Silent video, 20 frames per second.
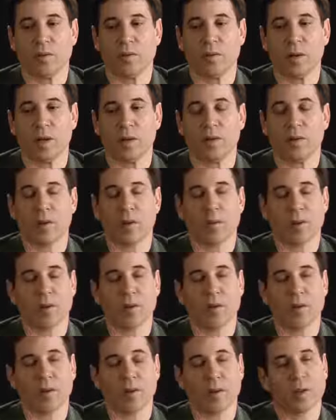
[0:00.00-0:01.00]
record
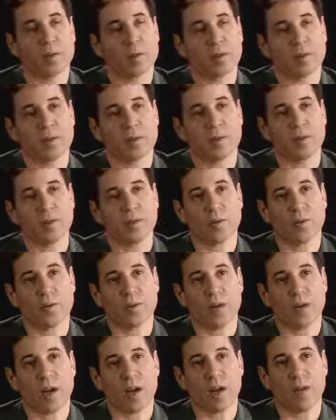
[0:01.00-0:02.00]
companies start to come in for the
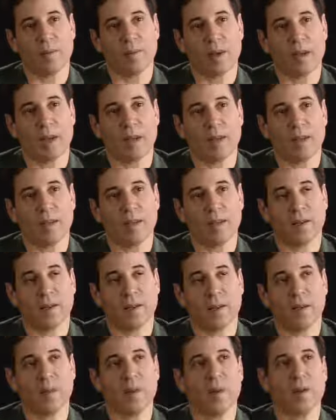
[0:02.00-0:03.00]
first time, and
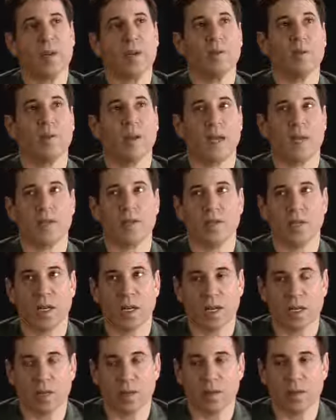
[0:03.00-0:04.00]
American
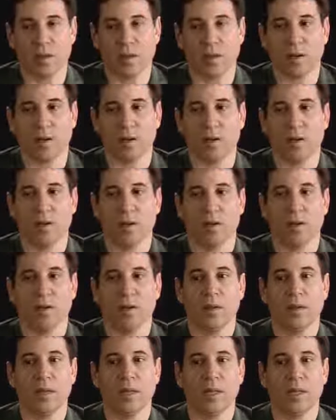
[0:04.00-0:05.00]
Bandstand is the
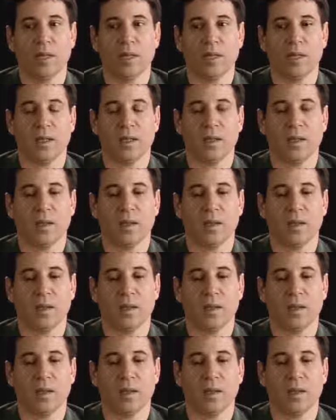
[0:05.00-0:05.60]
key